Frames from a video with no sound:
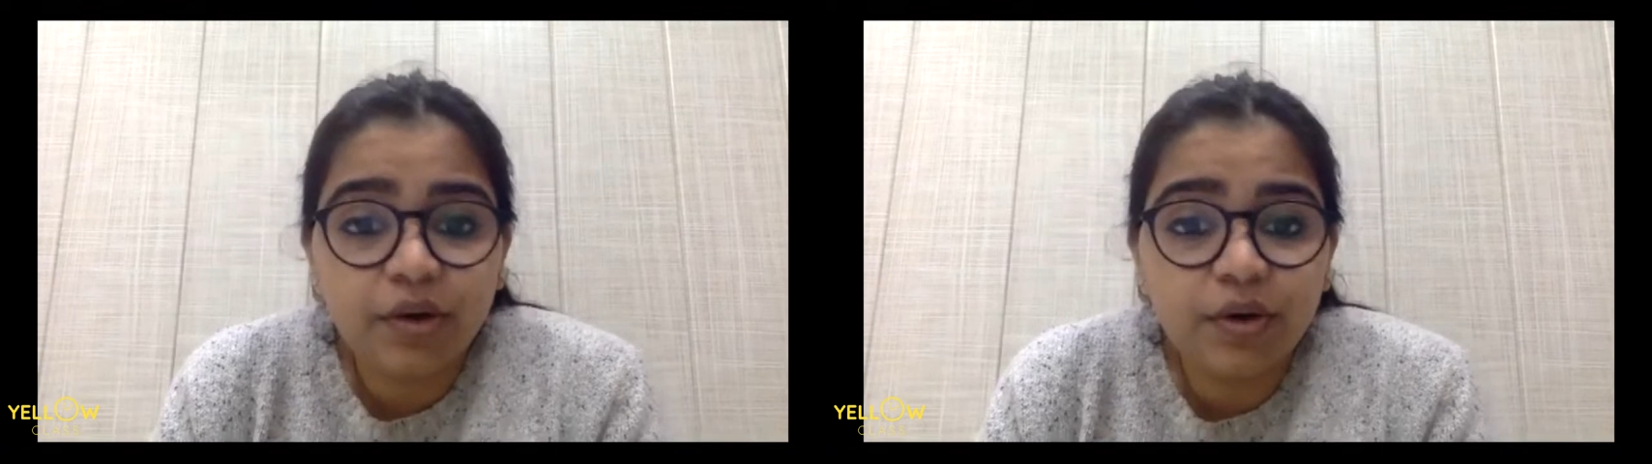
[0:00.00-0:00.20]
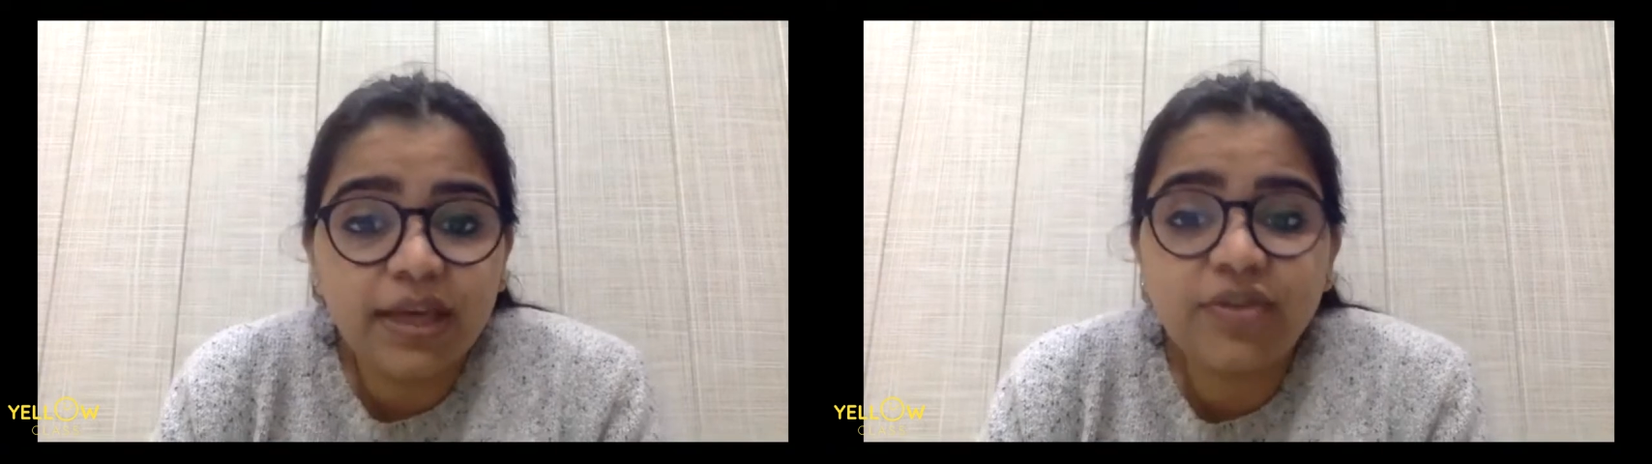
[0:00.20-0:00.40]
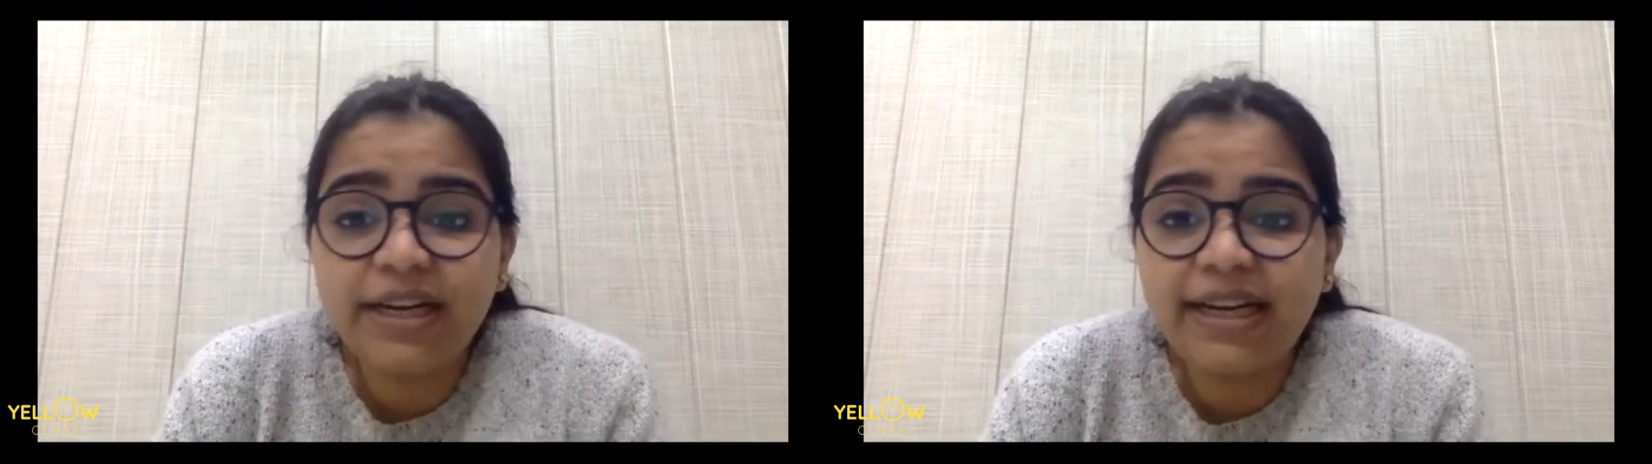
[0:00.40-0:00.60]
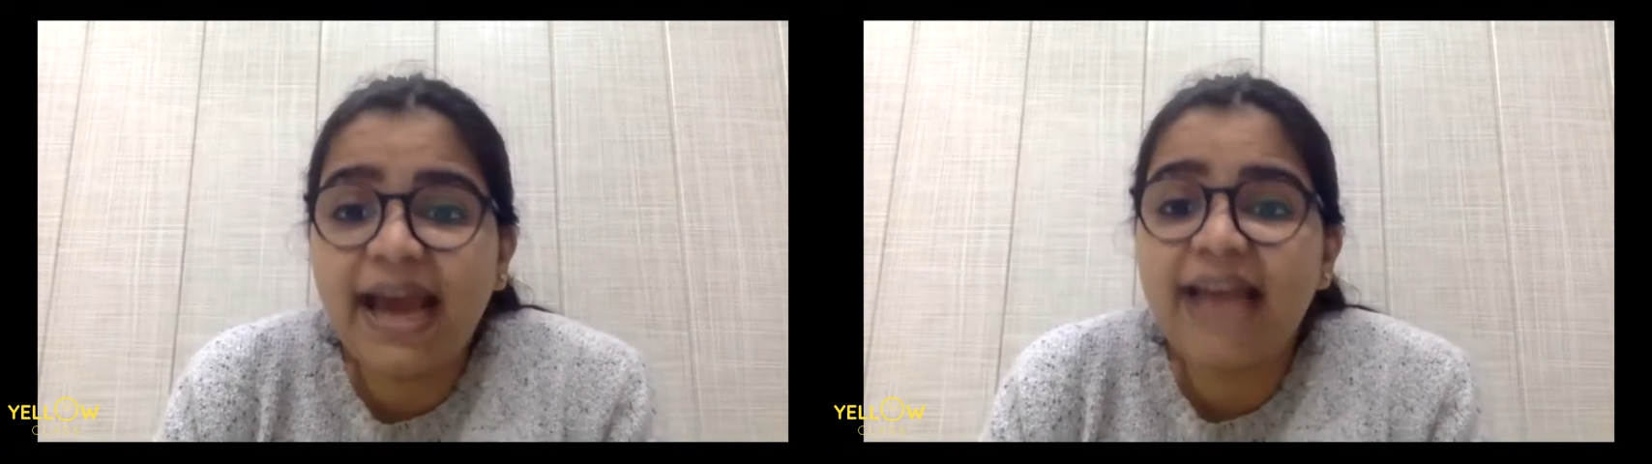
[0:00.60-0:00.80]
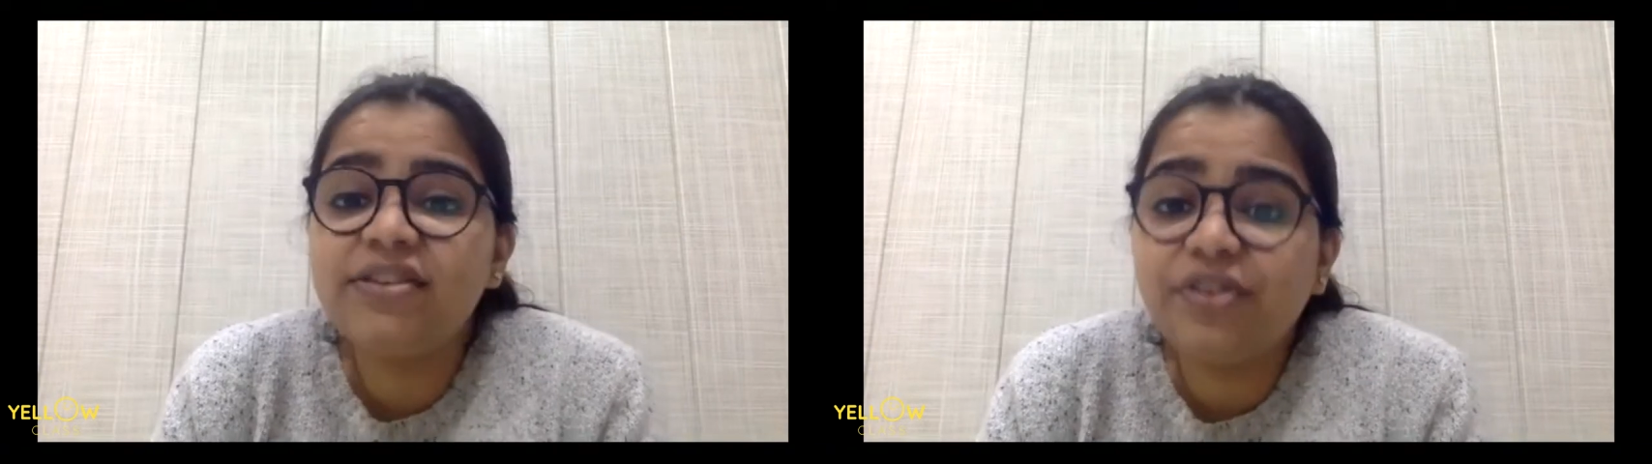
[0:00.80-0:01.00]
Okay, so it
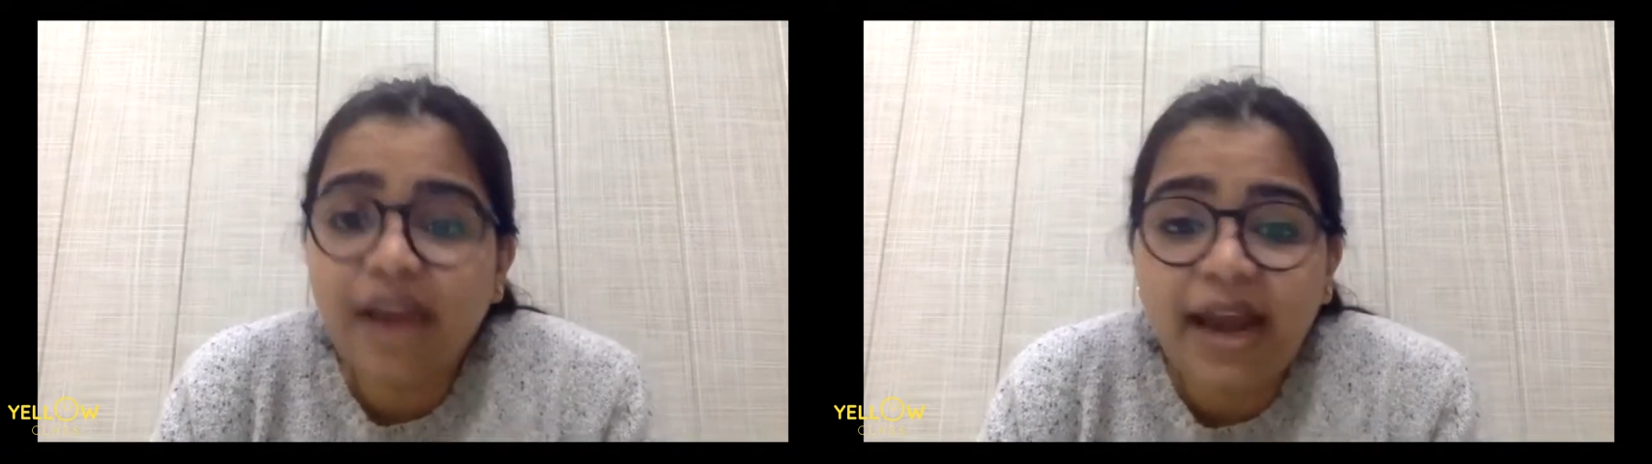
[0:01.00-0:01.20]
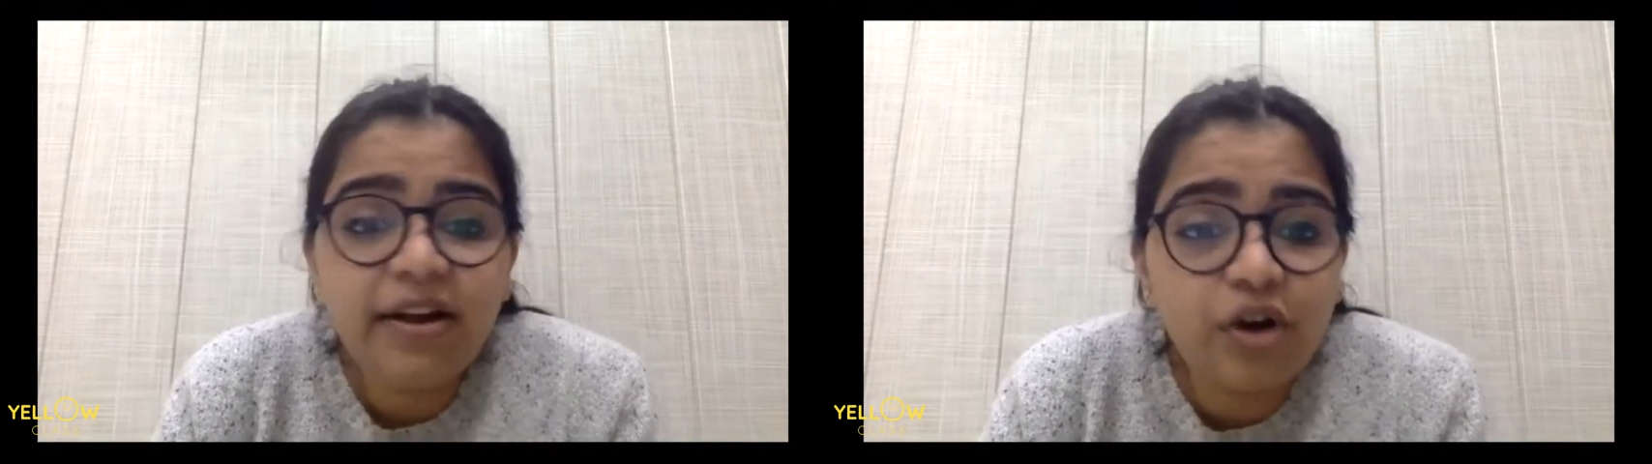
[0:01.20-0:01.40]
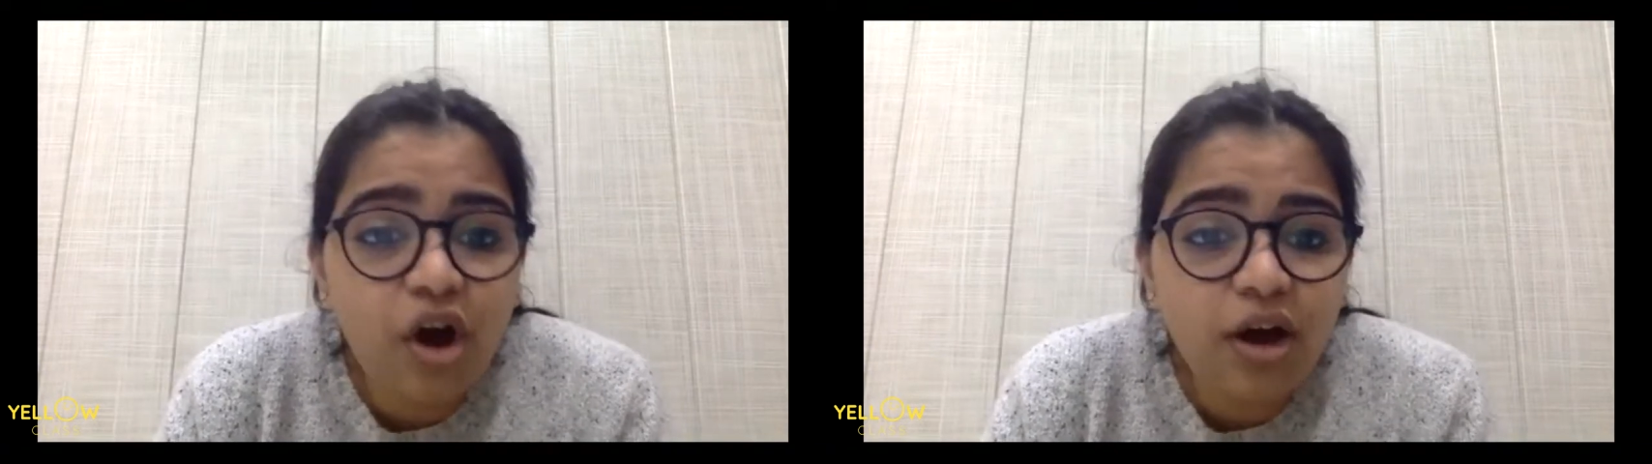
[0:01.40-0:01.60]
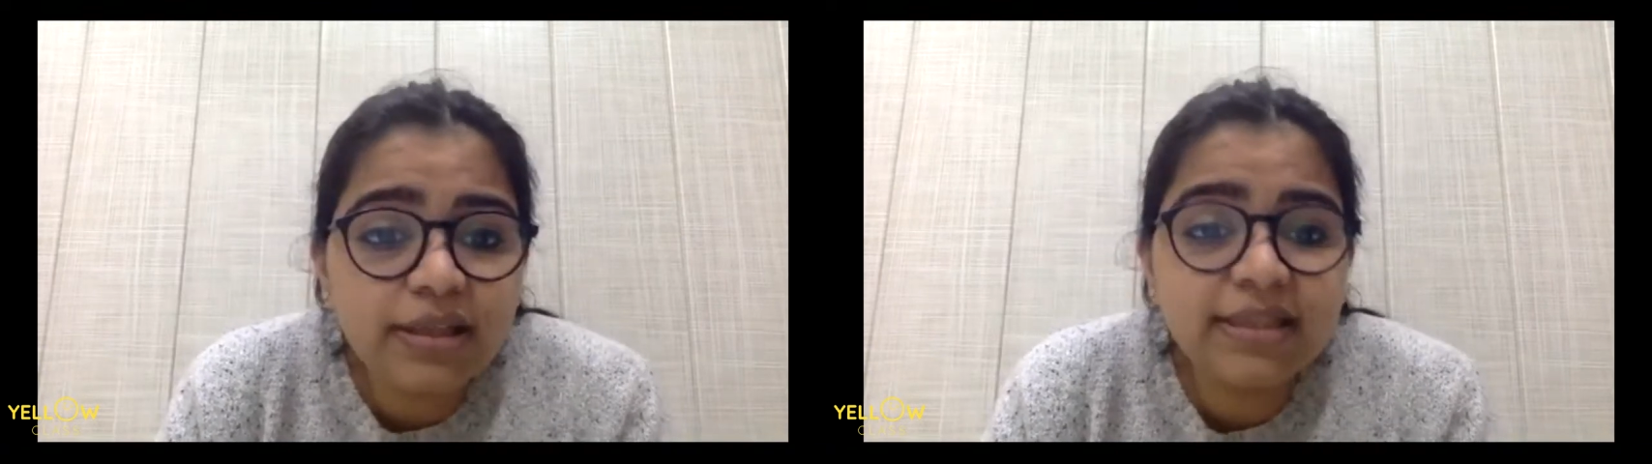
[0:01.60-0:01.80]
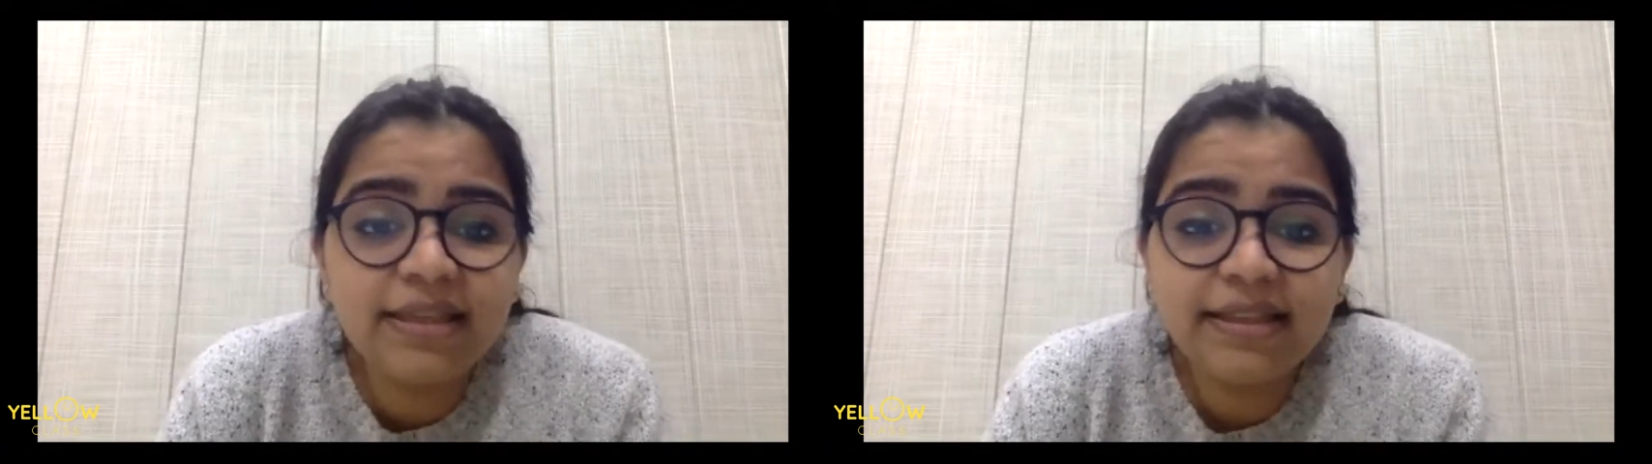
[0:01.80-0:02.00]
has red
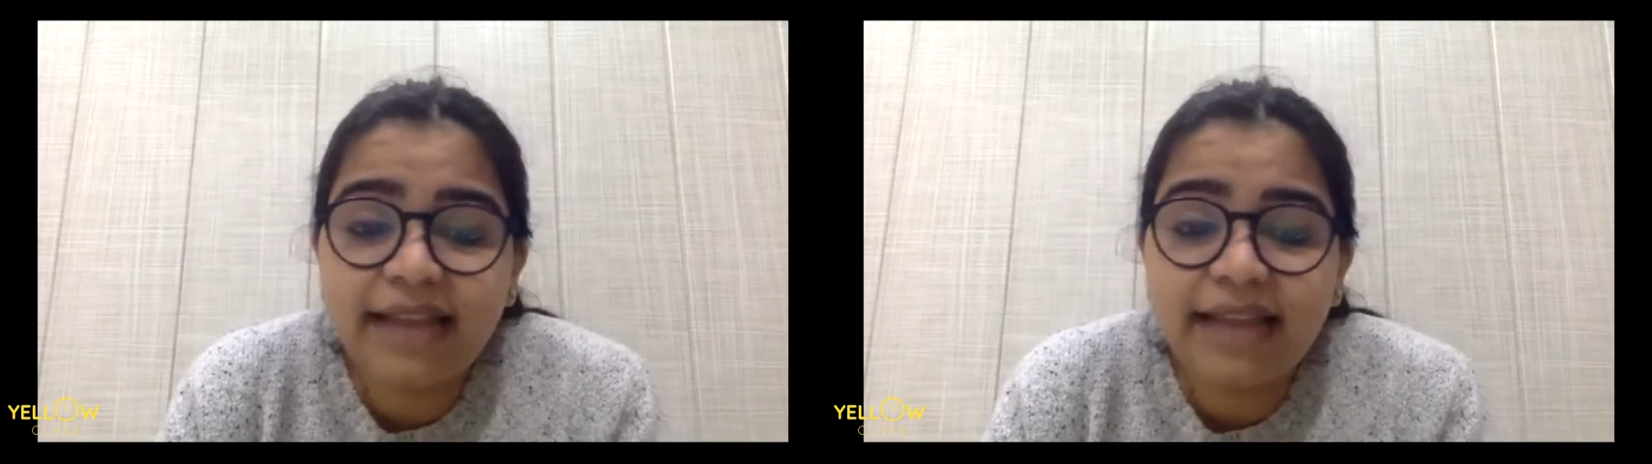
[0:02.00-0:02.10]
rocks.